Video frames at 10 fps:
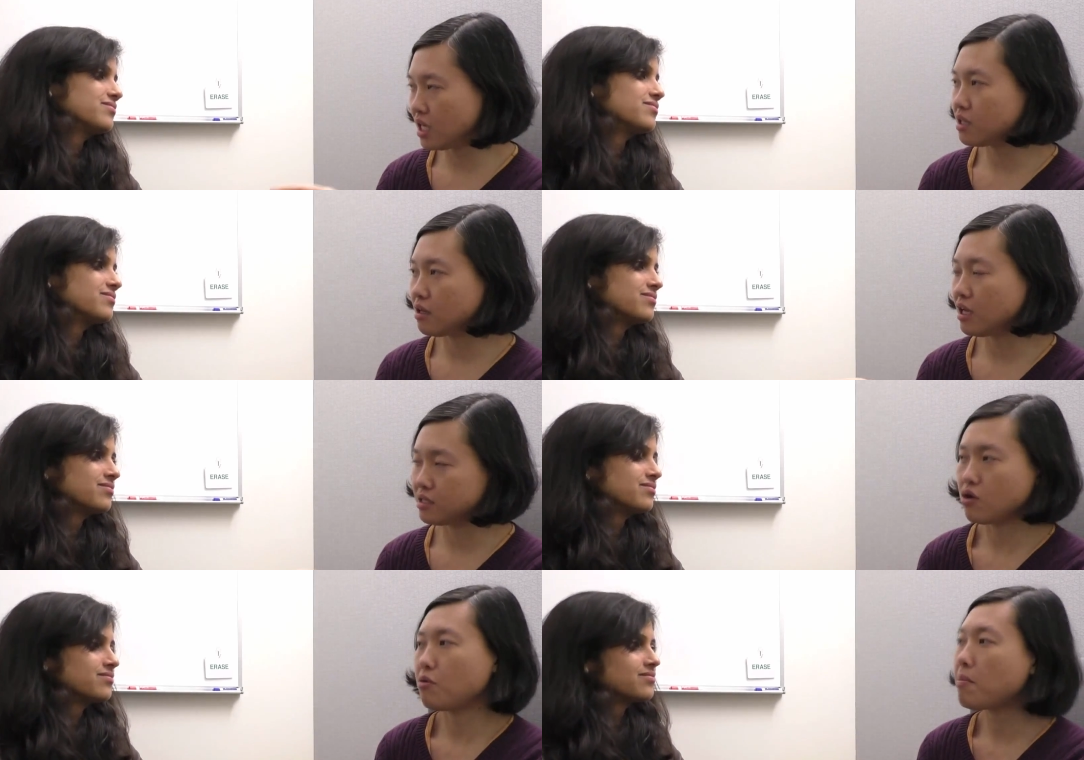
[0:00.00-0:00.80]
Speaker 1: in
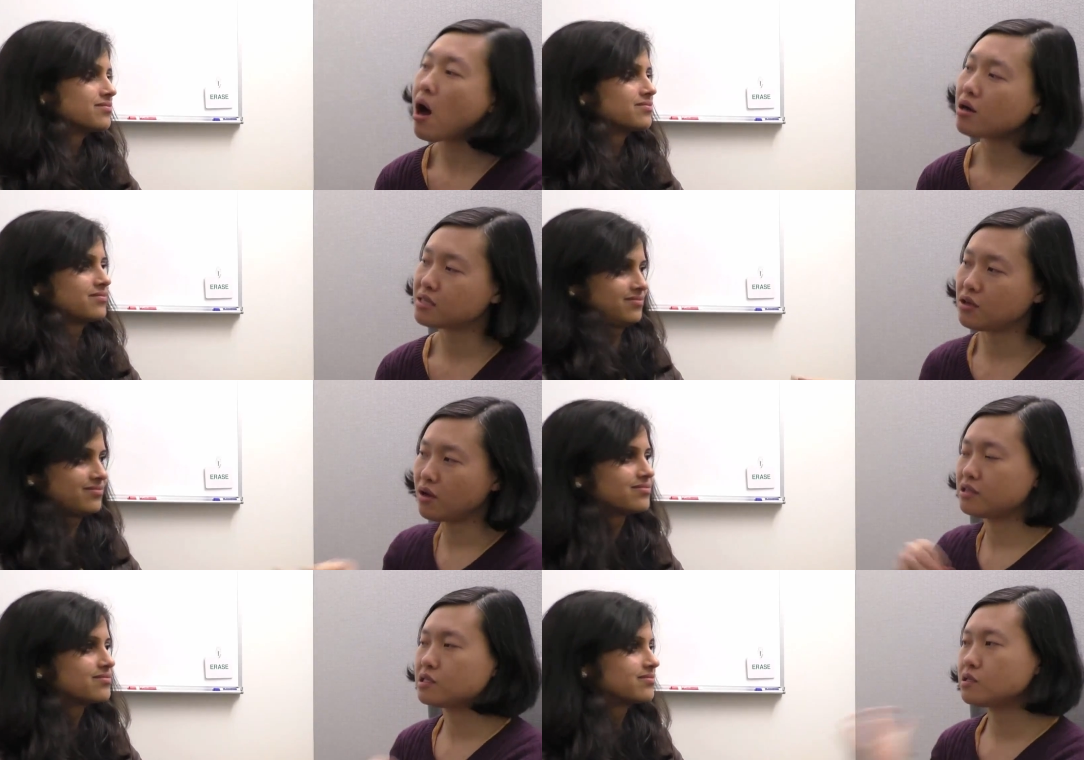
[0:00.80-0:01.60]
its own box, then you
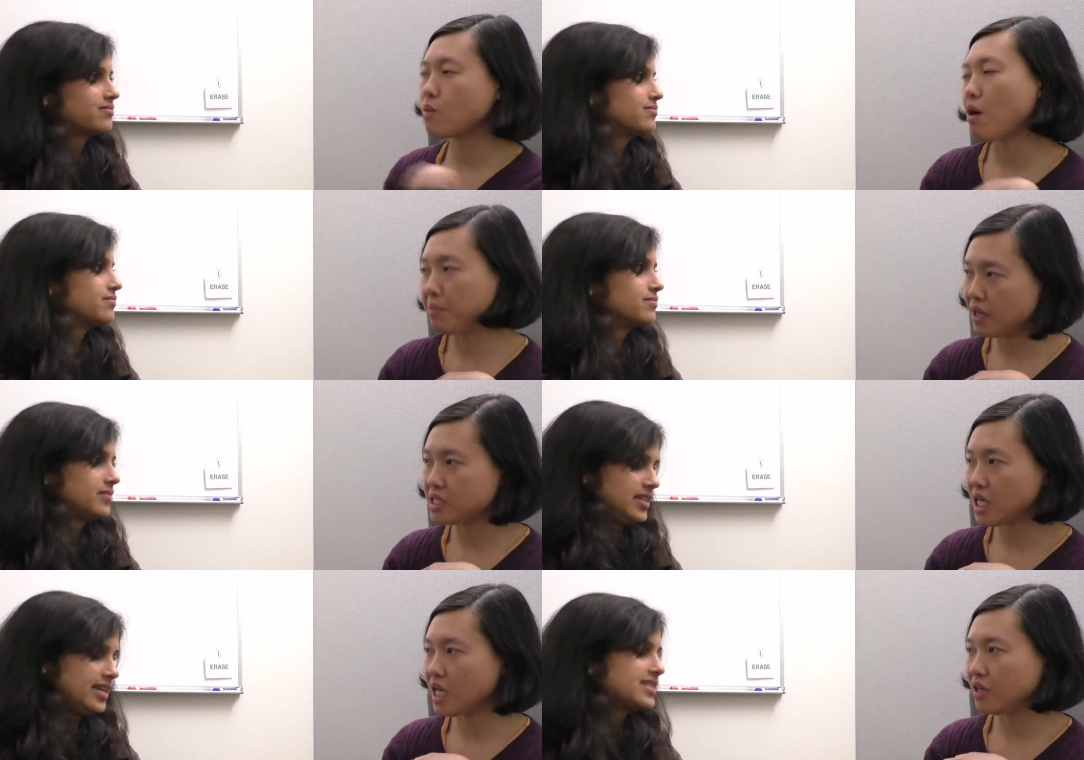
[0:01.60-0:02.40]
can swap
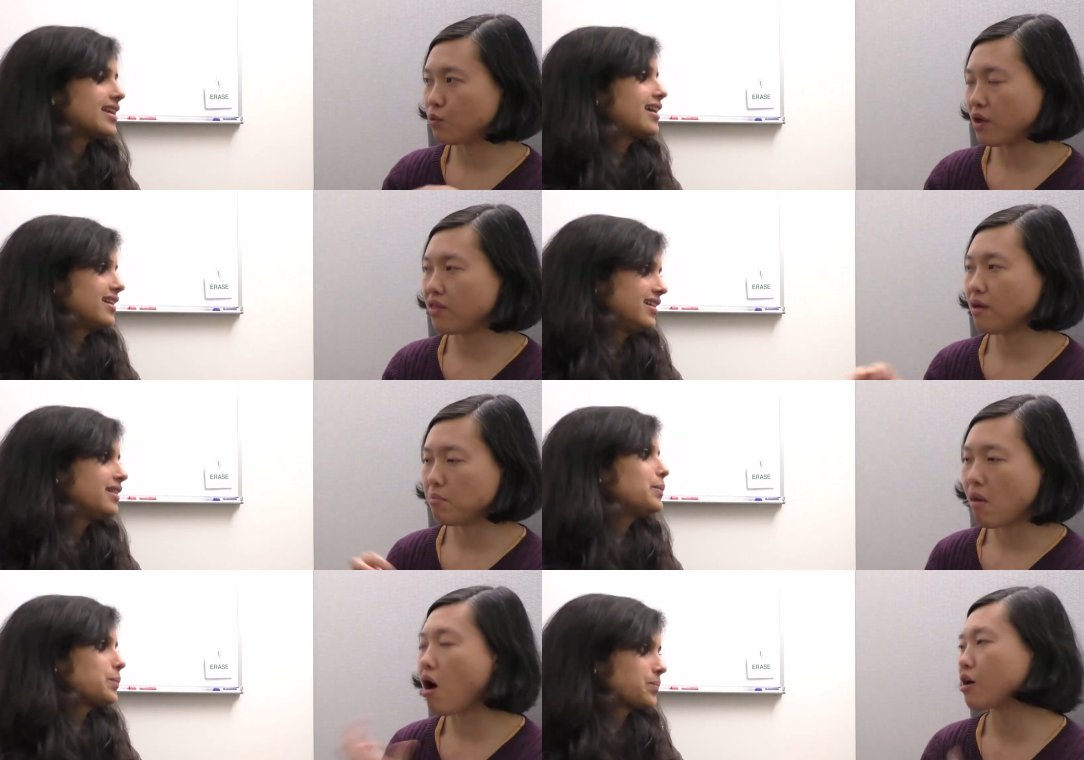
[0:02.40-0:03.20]
it in exactly. with a
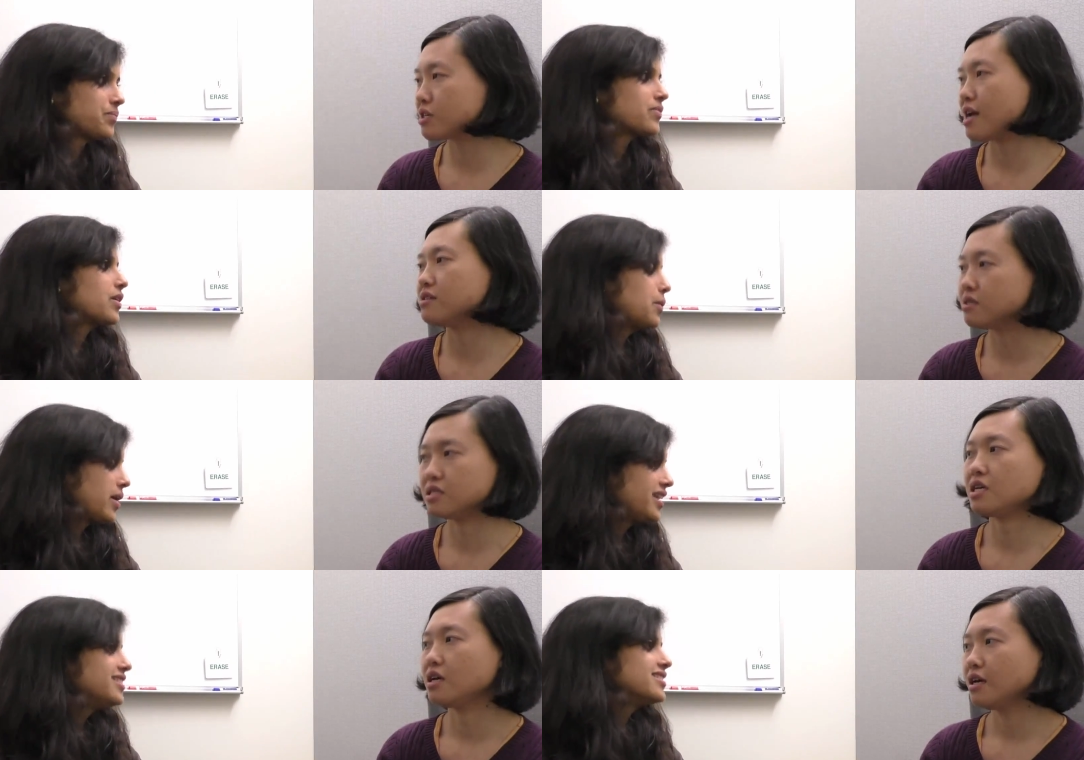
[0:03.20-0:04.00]
mocked
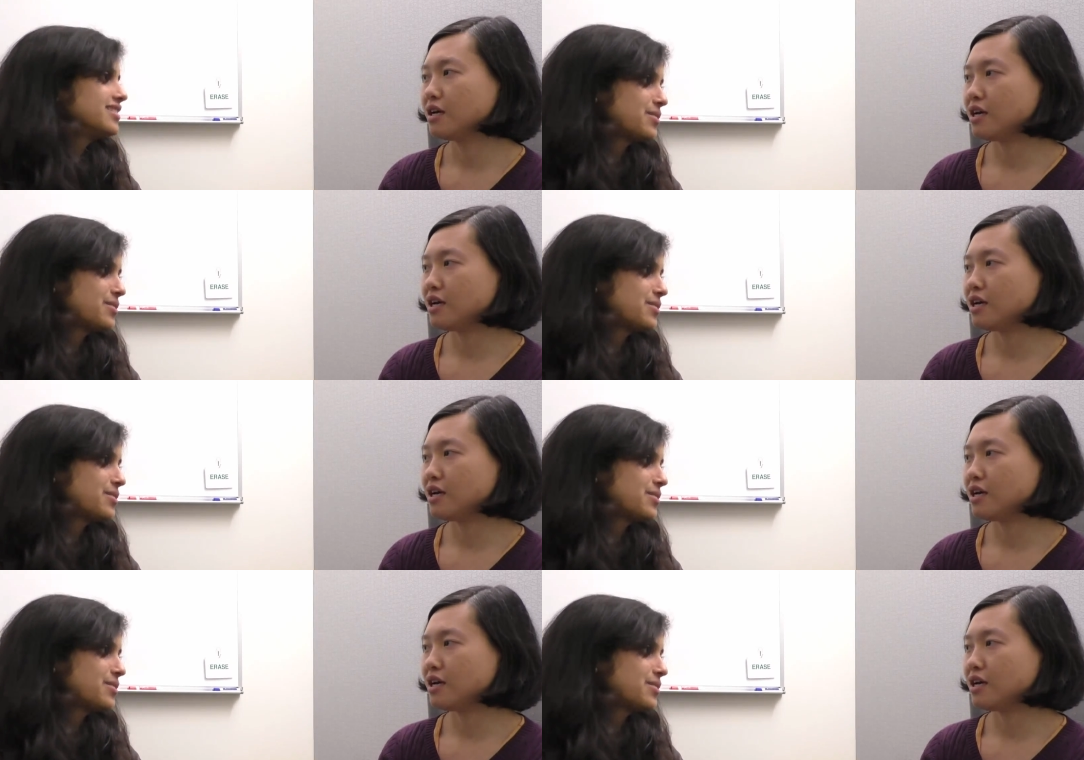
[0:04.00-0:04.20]
entity.